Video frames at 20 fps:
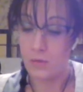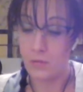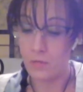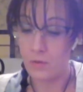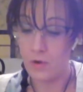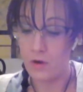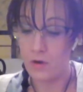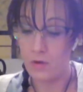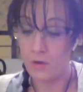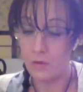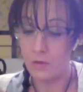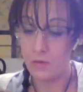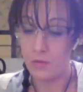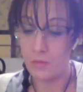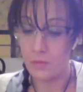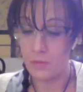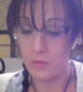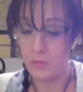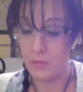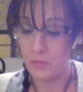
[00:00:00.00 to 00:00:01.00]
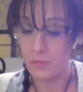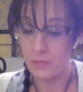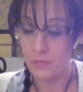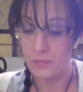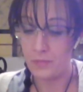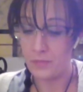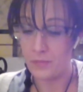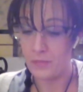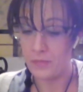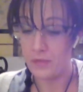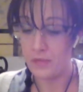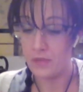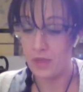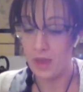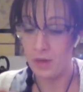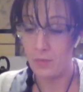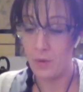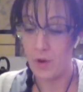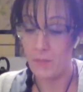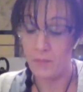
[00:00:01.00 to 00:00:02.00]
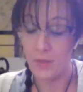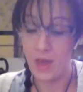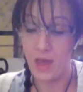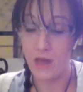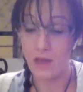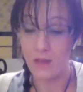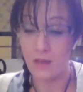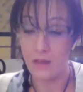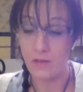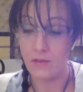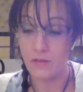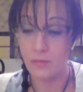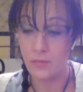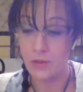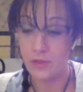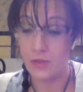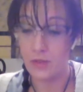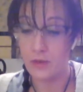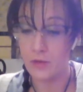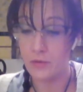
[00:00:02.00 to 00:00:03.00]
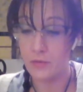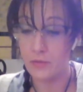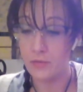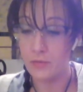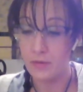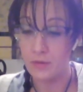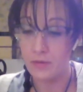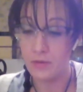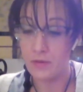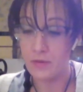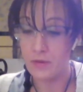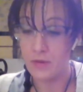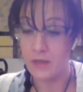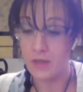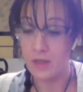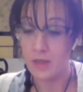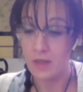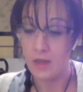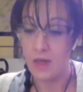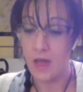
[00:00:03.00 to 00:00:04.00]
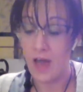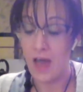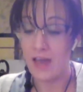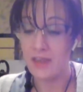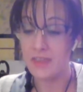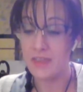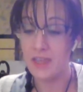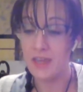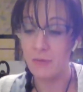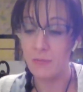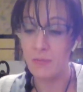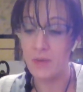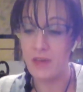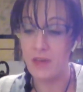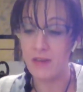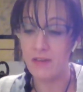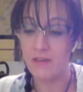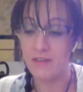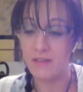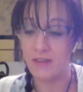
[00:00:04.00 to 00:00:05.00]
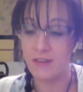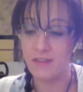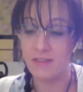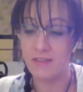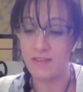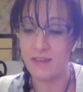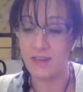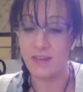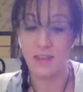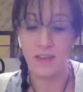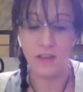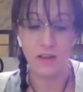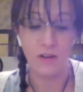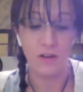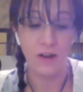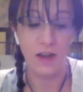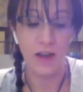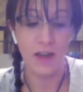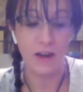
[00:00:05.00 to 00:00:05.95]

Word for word: Whoa. They want balance with you. I think because they see that you're